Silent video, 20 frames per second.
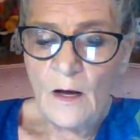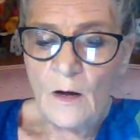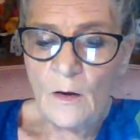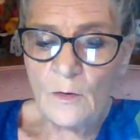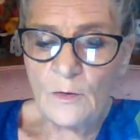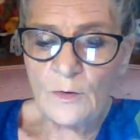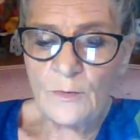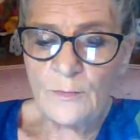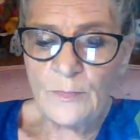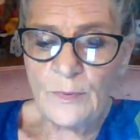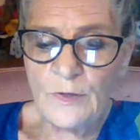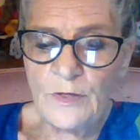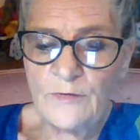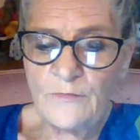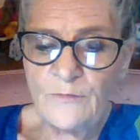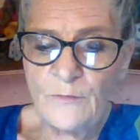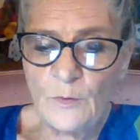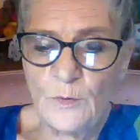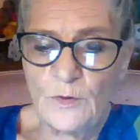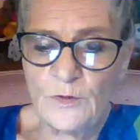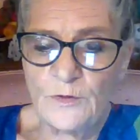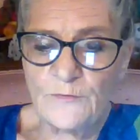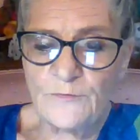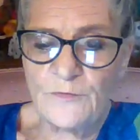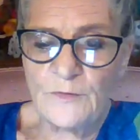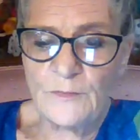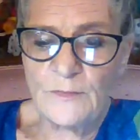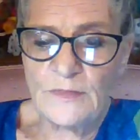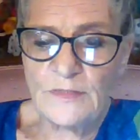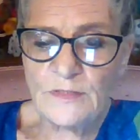On a brief order
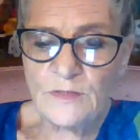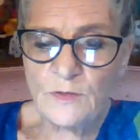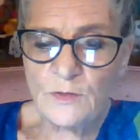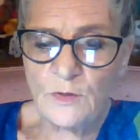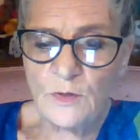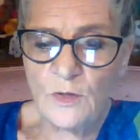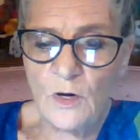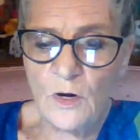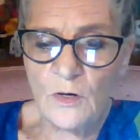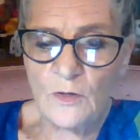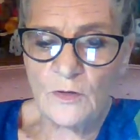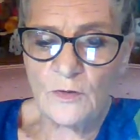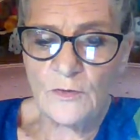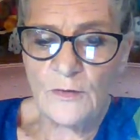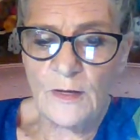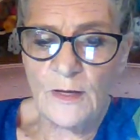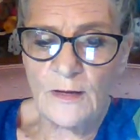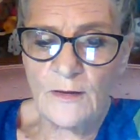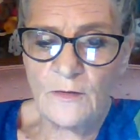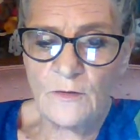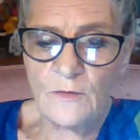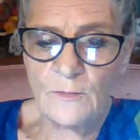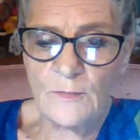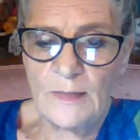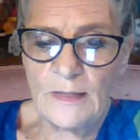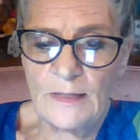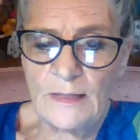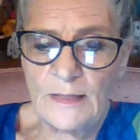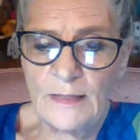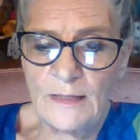from Mr. Carter, the other
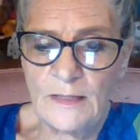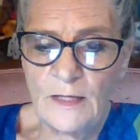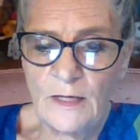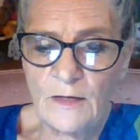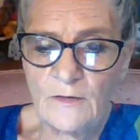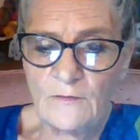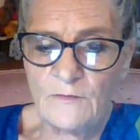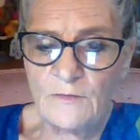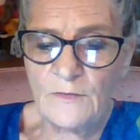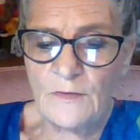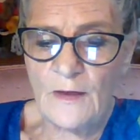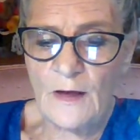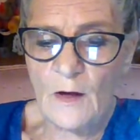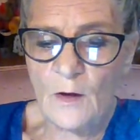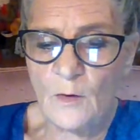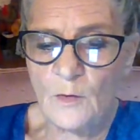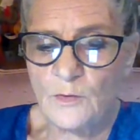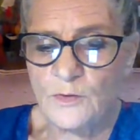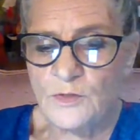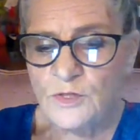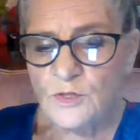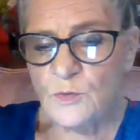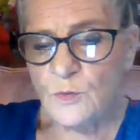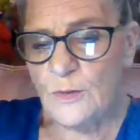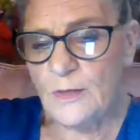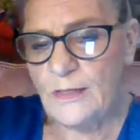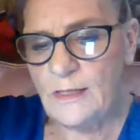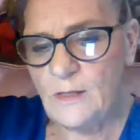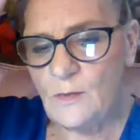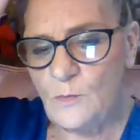men had covered the whole
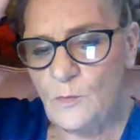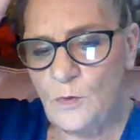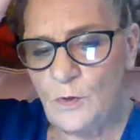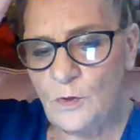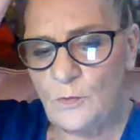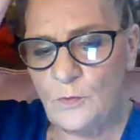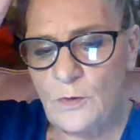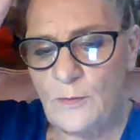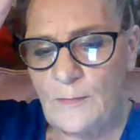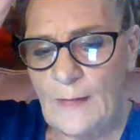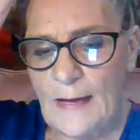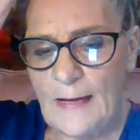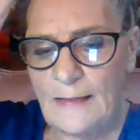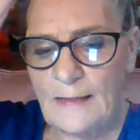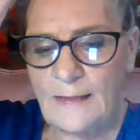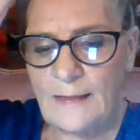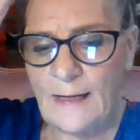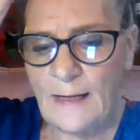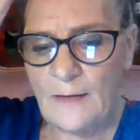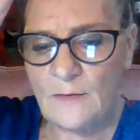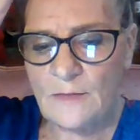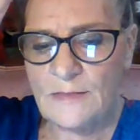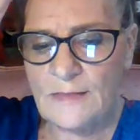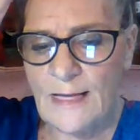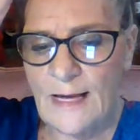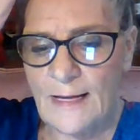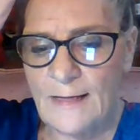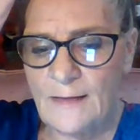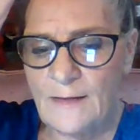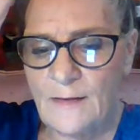suite, one remaining
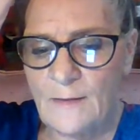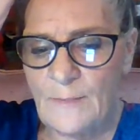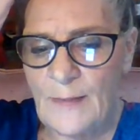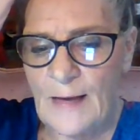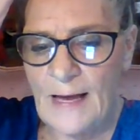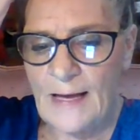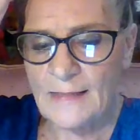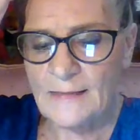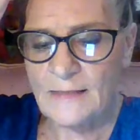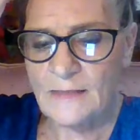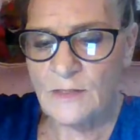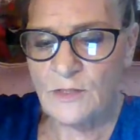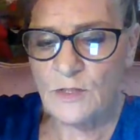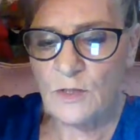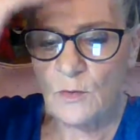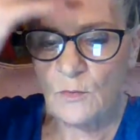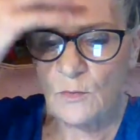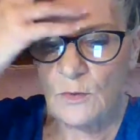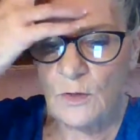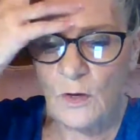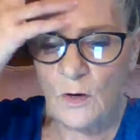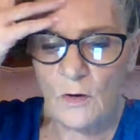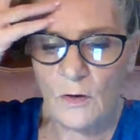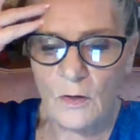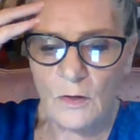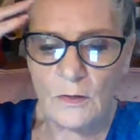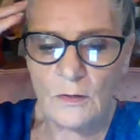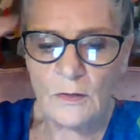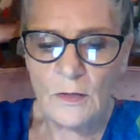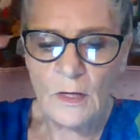outside in the passage on
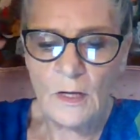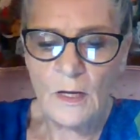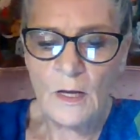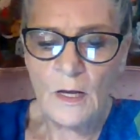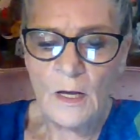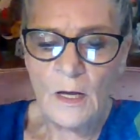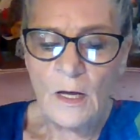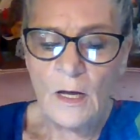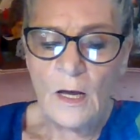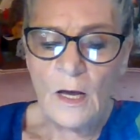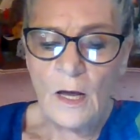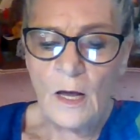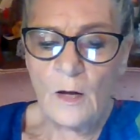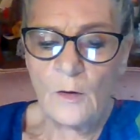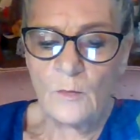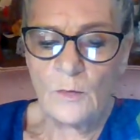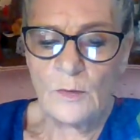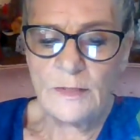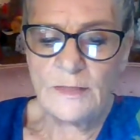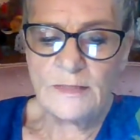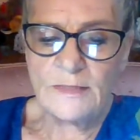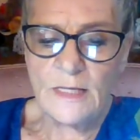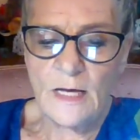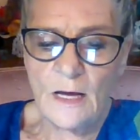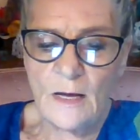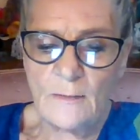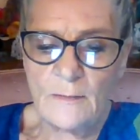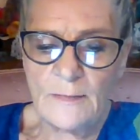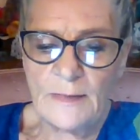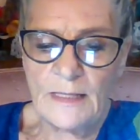guard. Only
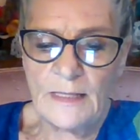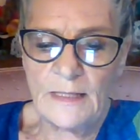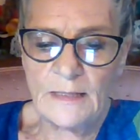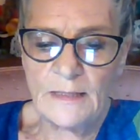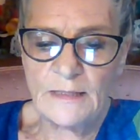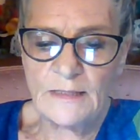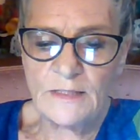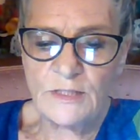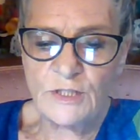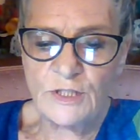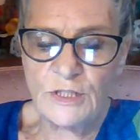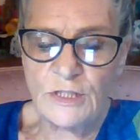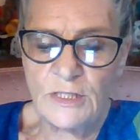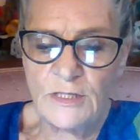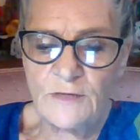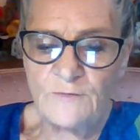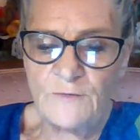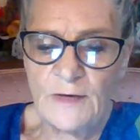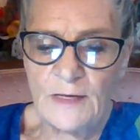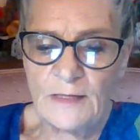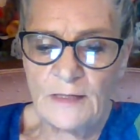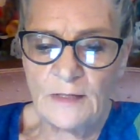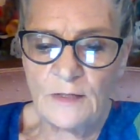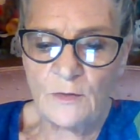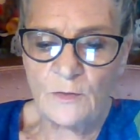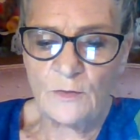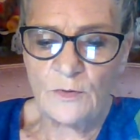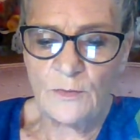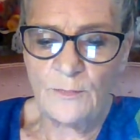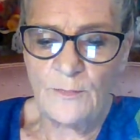Tommy and his chief had
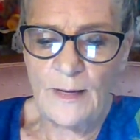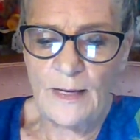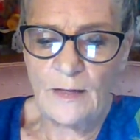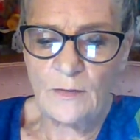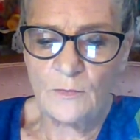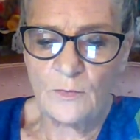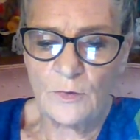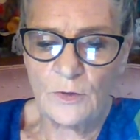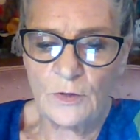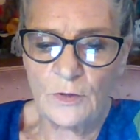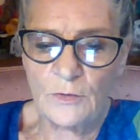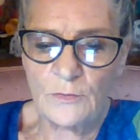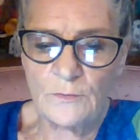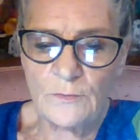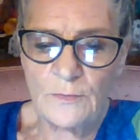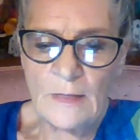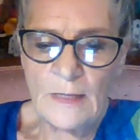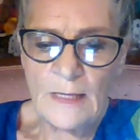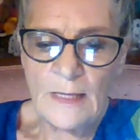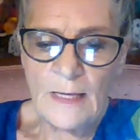entered the bedroom.